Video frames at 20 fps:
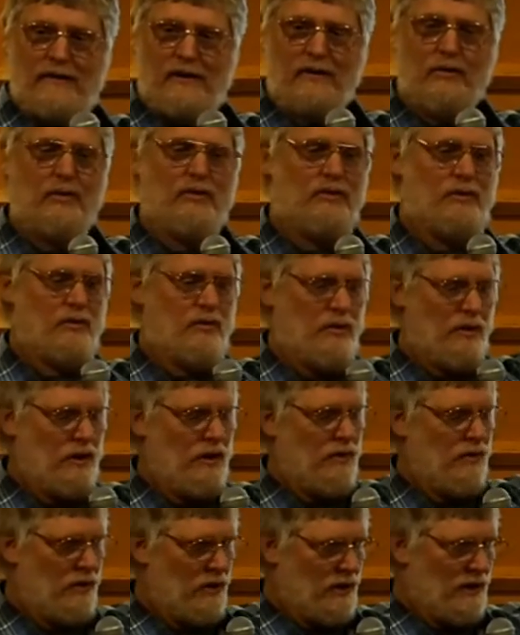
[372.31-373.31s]
This was a
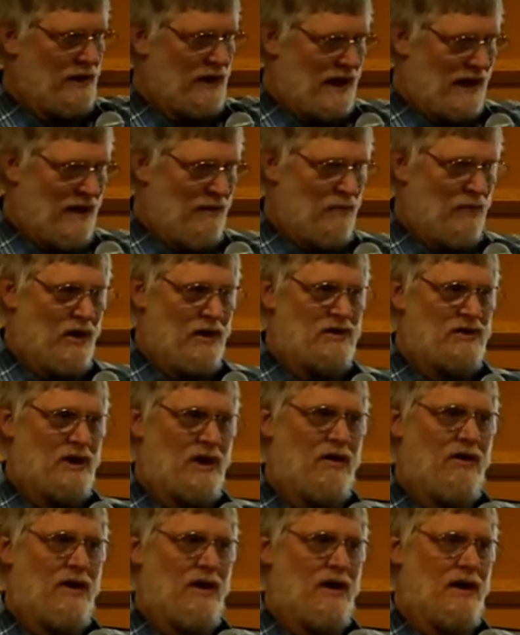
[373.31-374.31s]
really, really game-rich
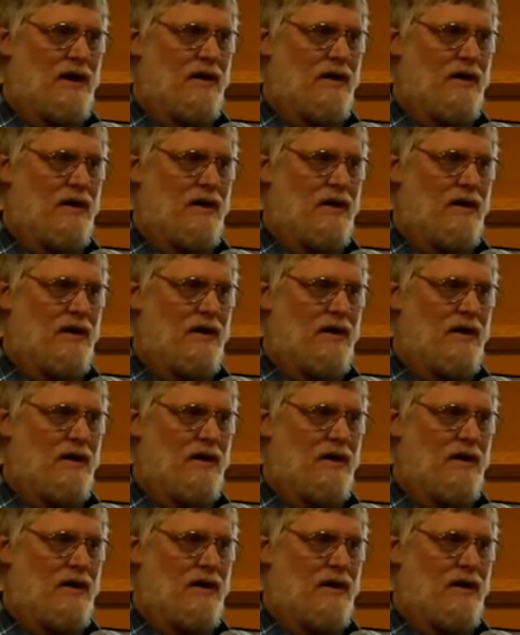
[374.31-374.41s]
area,